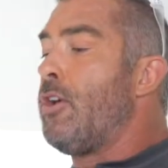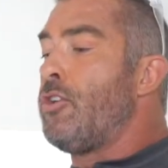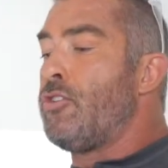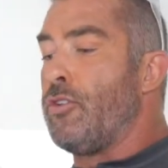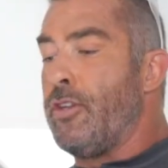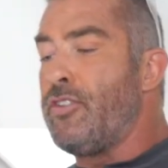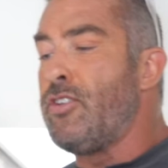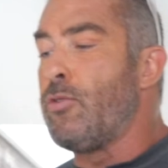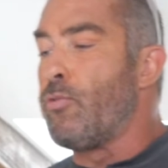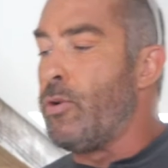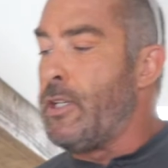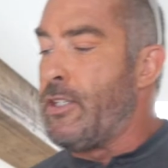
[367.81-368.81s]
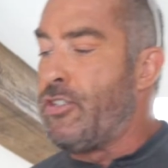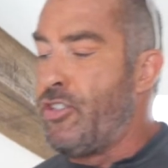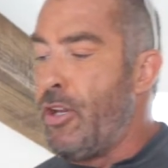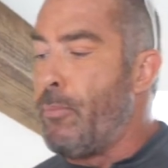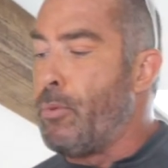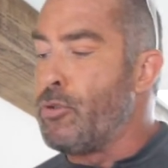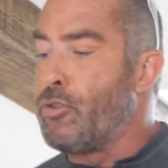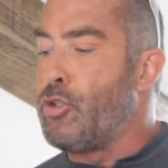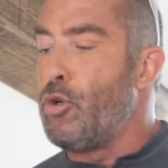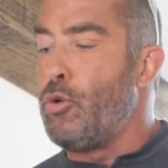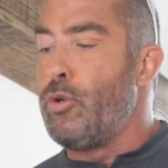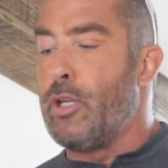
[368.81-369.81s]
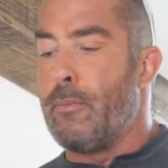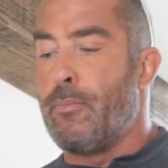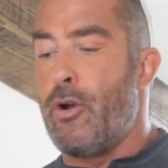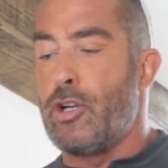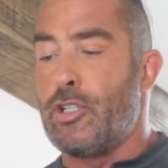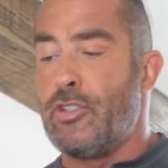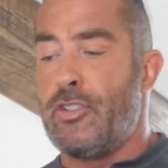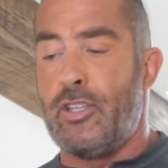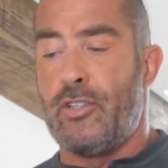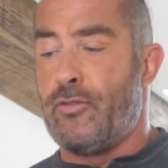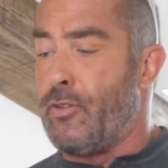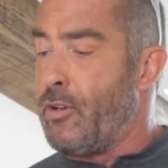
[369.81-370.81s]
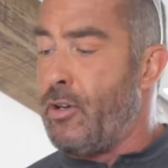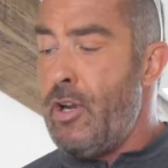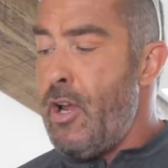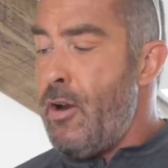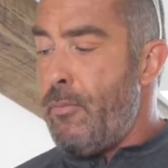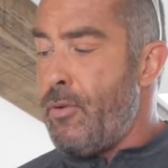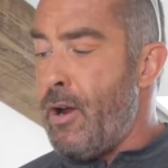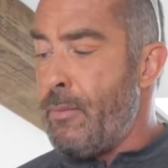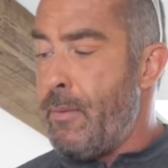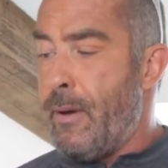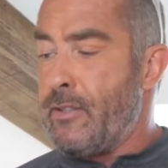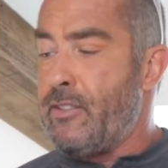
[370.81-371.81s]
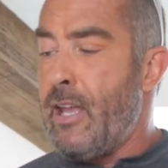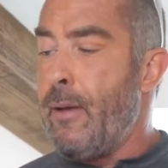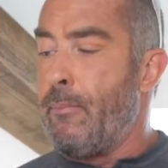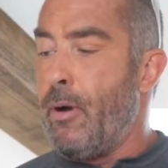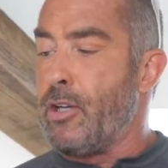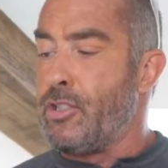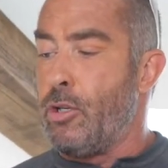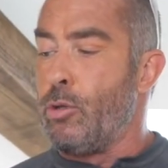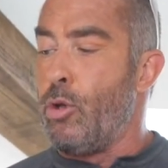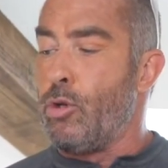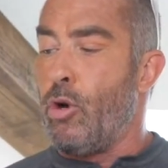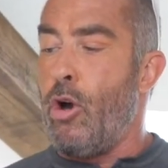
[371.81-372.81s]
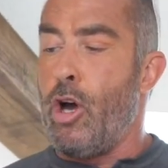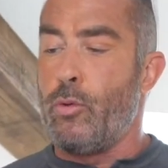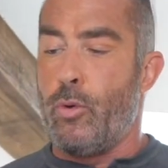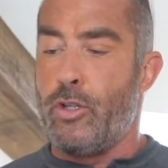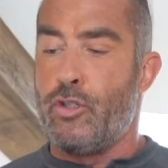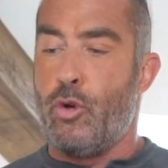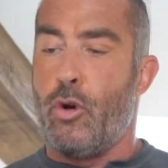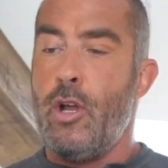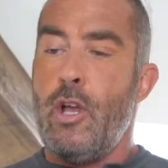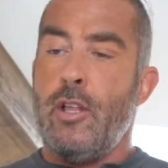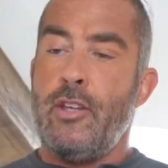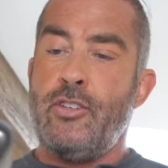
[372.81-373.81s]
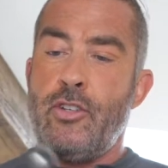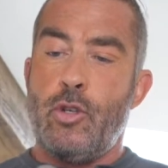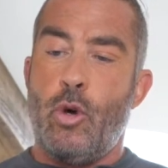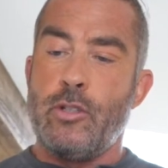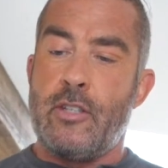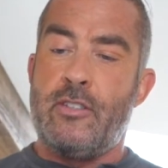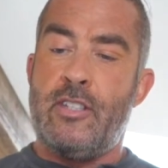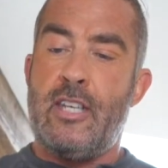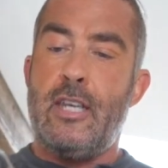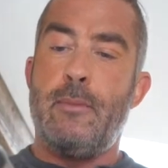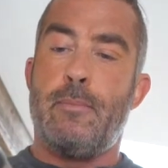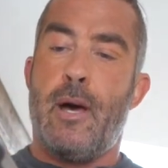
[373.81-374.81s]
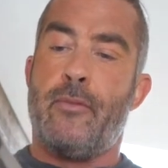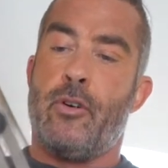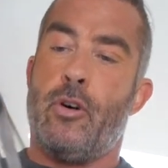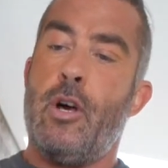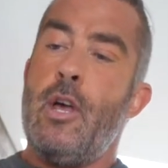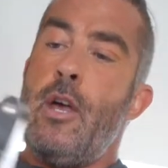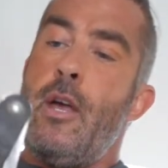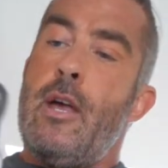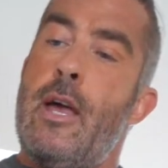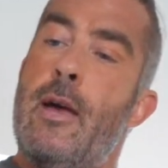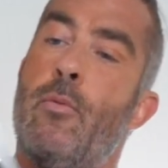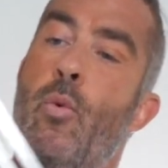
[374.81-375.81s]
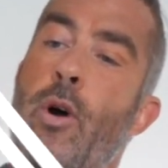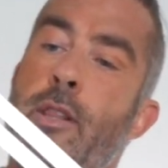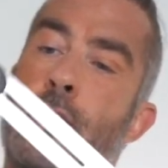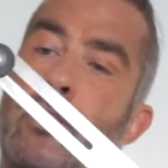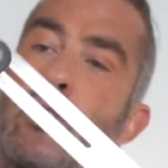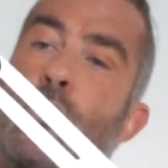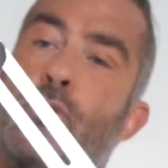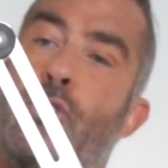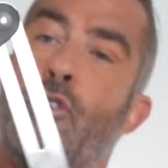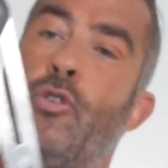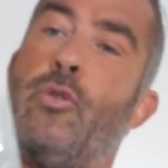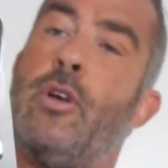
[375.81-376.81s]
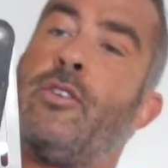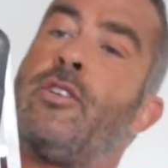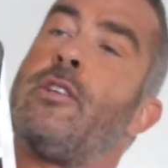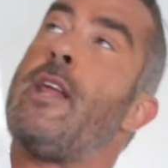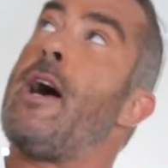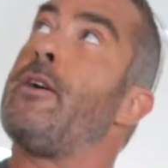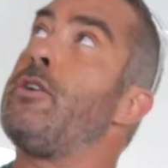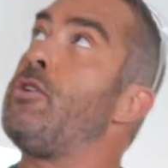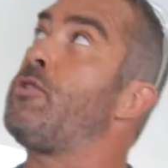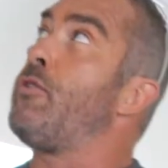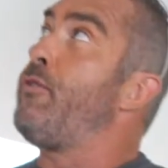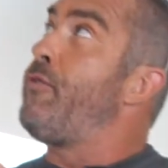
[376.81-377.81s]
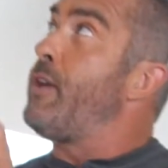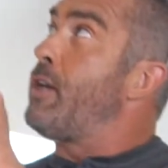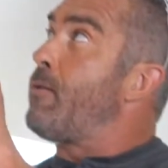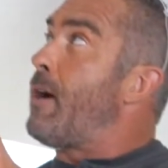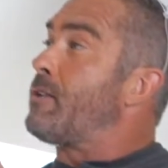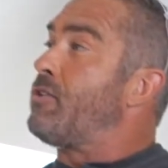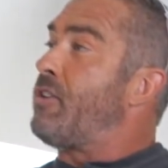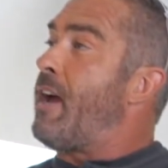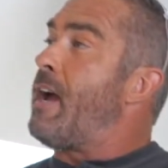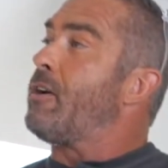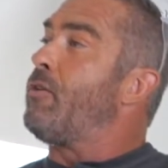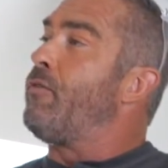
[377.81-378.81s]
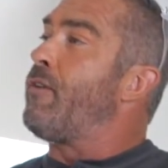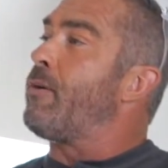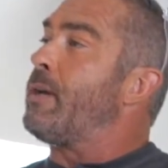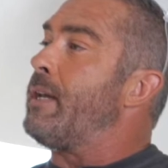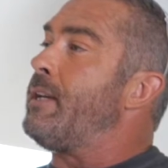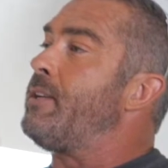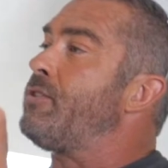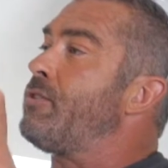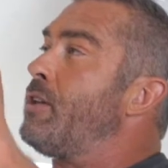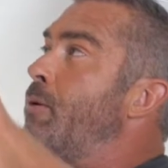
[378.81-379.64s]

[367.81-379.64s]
So this is a really simple tool. You can purchase this for probably about 10 bucks at your local hardware store. This is called a T-bevel. And what this will do is allow you to figure out this angle very easily.